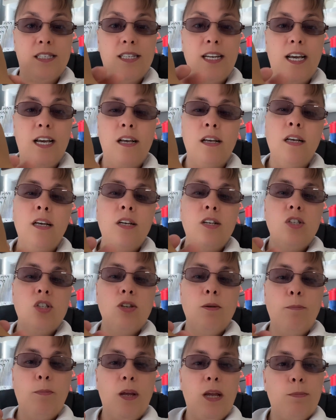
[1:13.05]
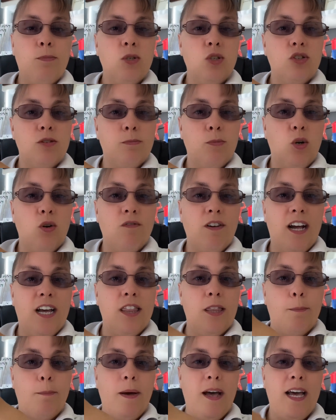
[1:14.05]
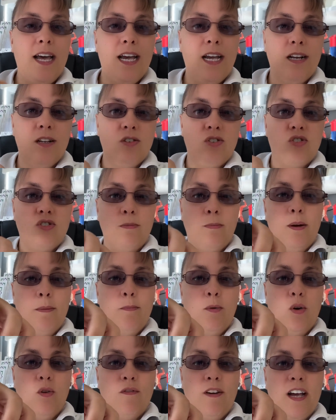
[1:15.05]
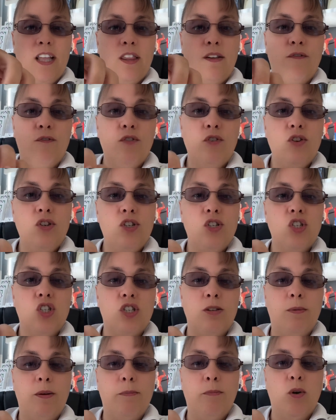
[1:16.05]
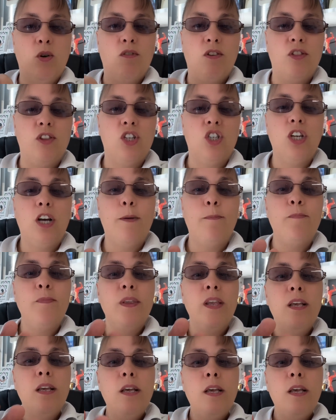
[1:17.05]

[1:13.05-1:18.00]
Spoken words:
Now, some people's are more around the back, some are more around the front, some are more on the top.